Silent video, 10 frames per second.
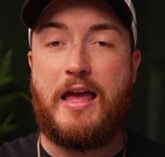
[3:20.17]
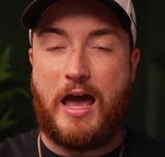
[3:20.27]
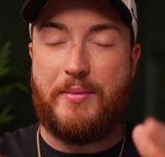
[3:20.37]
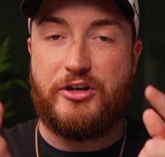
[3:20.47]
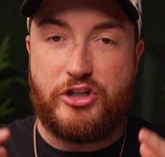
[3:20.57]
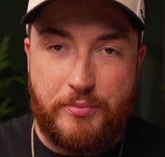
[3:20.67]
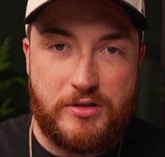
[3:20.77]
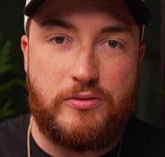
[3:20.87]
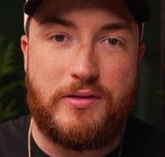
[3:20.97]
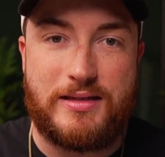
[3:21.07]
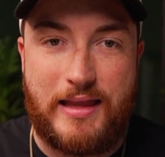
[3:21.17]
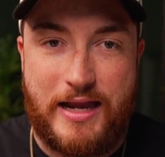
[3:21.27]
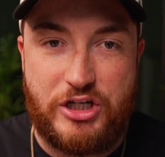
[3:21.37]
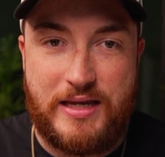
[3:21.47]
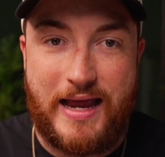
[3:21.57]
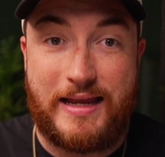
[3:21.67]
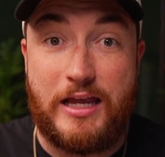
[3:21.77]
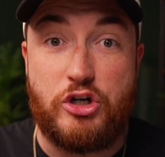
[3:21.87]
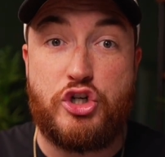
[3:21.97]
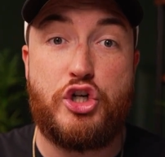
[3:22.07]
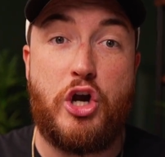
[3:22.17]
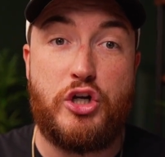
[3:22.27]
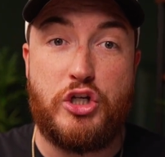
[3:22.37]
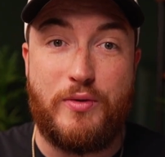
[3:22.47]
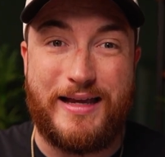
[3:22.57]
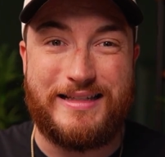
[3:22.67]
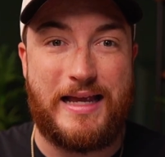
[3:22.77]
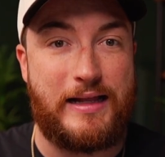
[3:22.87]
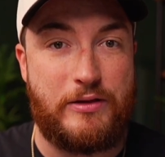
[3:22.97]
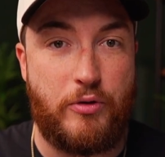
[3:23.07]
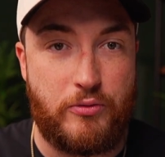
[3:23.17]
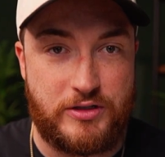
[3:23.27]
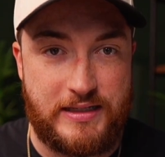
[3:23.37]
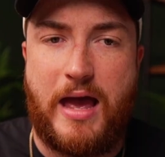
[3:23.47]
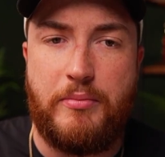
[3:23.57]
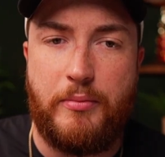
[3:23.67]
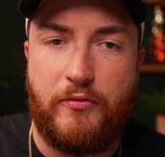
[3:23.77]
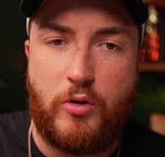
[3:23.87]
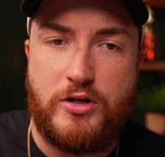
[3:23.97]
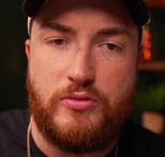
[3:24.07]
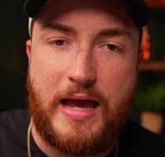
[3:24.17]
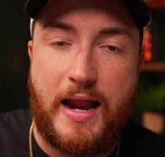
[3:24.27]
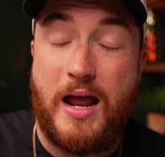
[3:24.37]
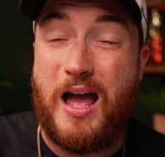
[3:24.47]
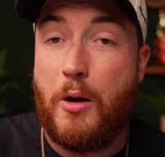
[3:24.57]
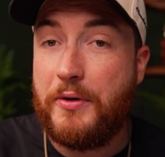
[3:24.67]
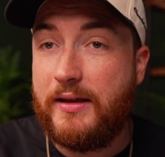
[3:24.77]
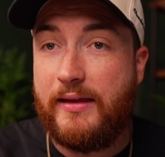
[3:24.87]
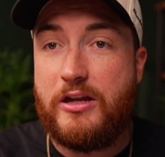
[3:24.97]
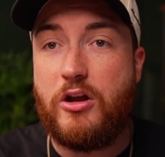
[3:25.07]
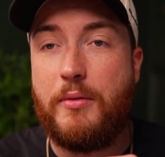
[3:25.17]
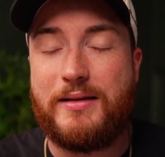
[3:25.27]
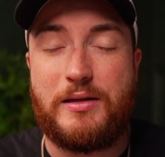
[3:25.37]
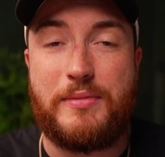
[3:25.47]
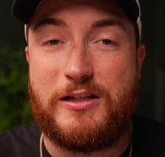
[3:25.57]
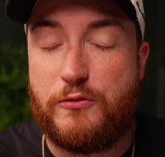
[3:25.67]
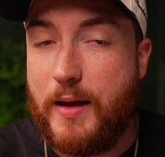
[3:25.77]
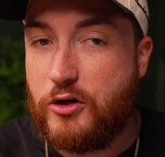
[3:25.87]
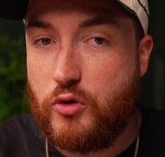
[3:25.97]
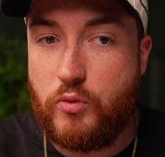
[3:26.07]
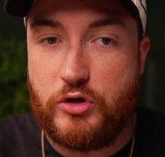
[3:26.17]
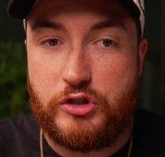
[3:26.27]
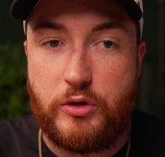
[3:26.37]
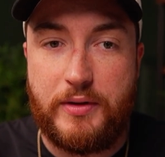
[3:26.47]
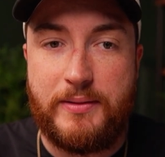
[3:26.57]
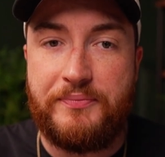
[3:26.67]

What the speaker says: I'm going to jump into a slide deck and show you exactly what we're seeing. But before I do that, I want to let you know about something special we're doing.